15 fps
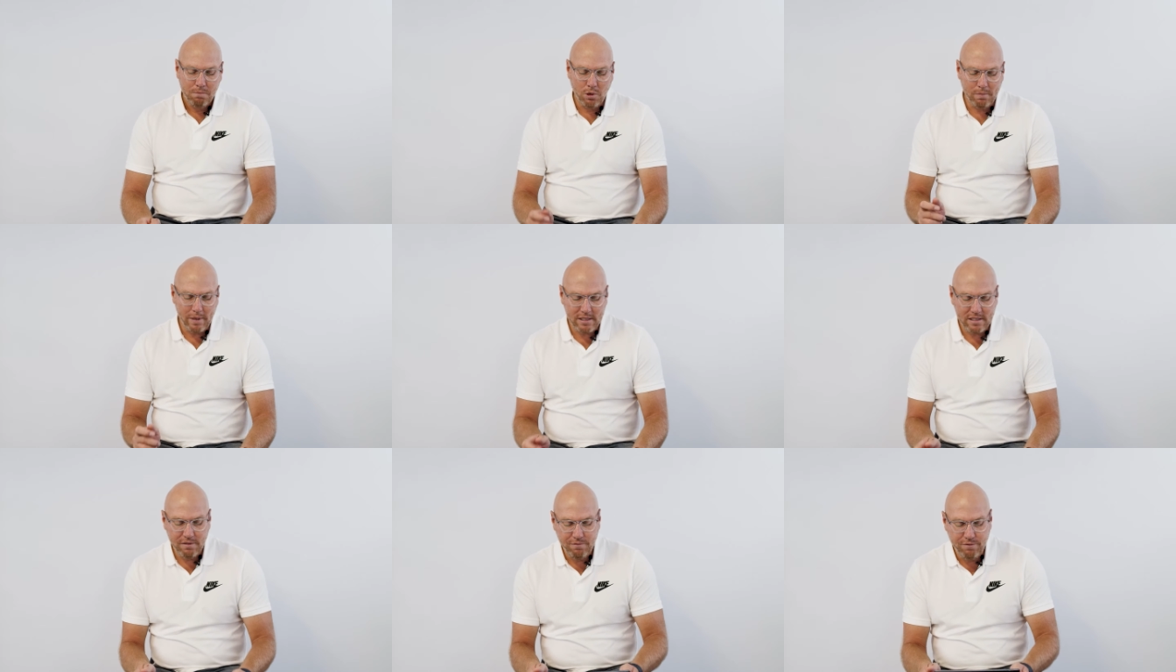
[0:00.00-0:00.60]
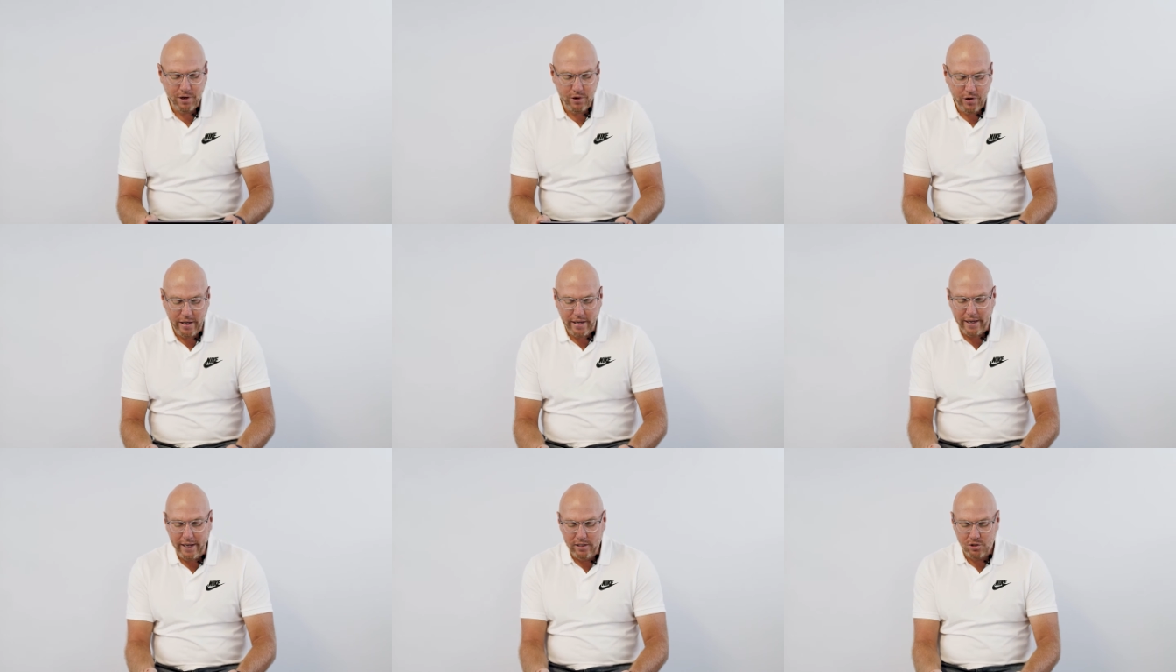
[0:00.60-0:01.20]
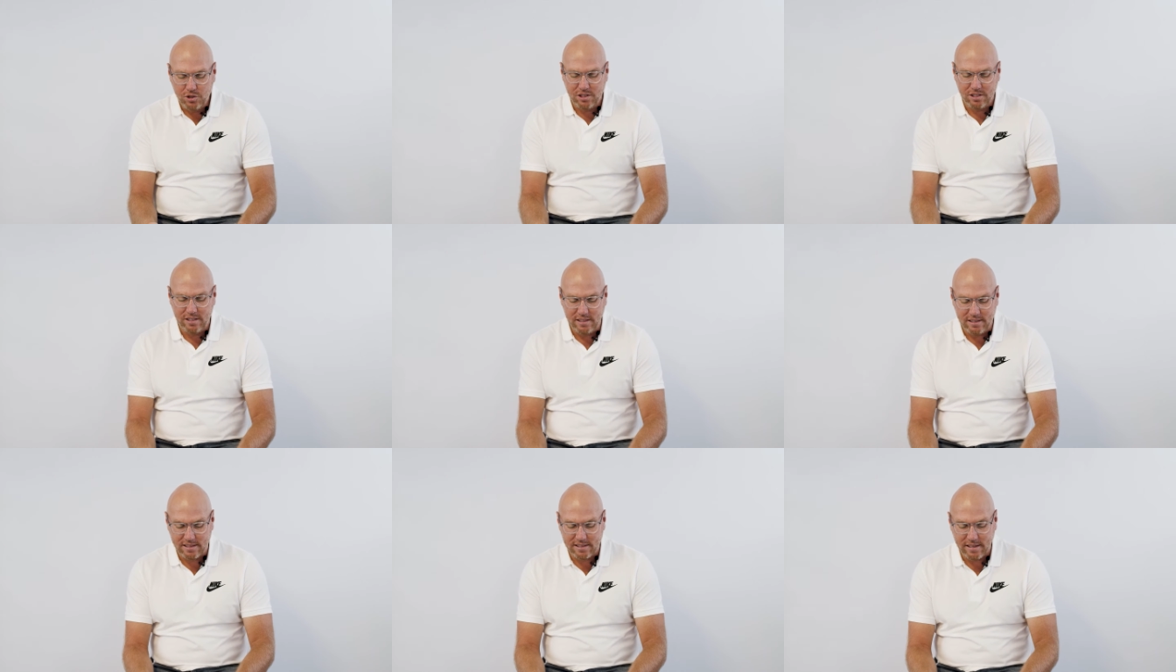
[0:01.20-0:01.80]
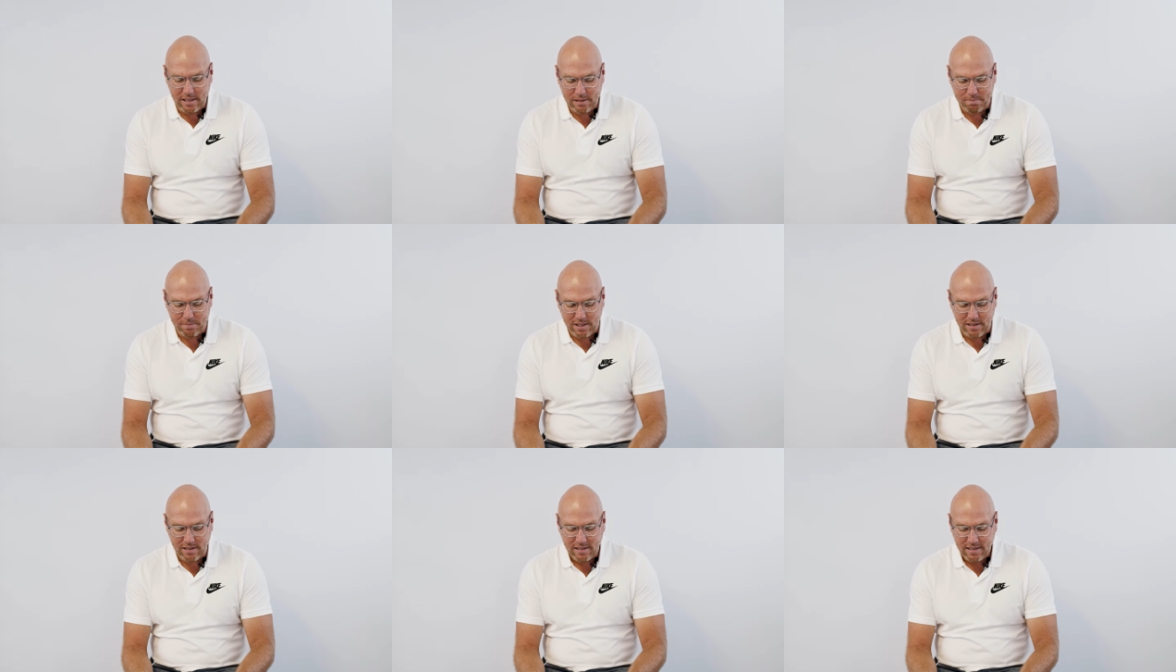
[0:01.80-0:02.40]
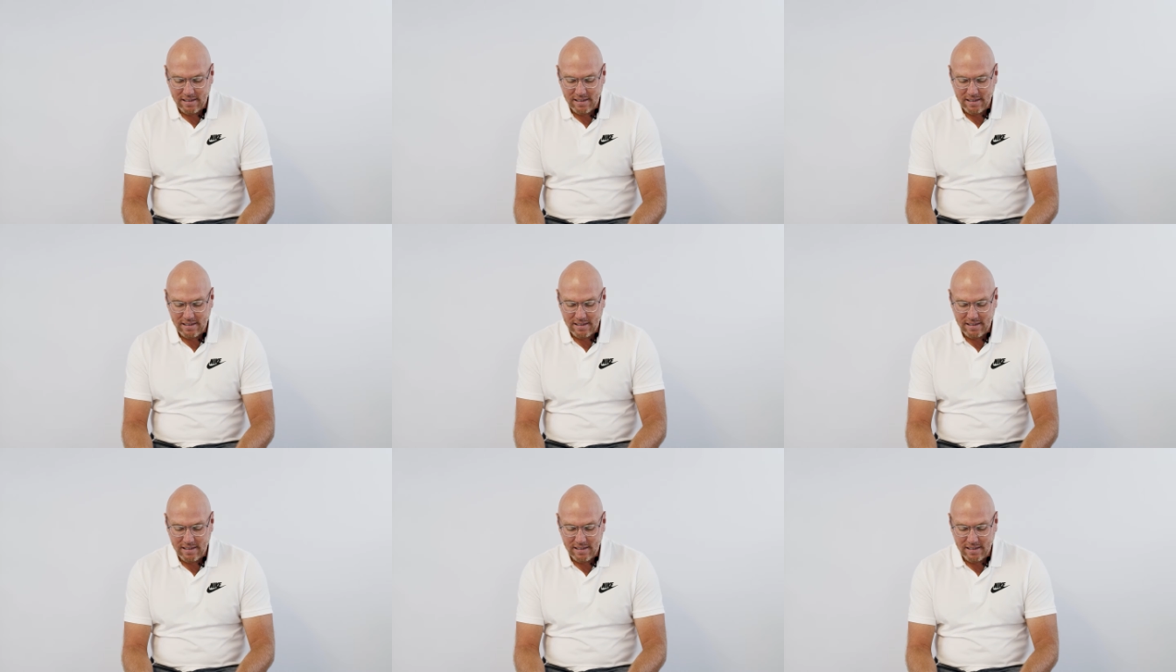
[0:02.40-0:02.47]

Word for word: Paul makes a very interesting statement.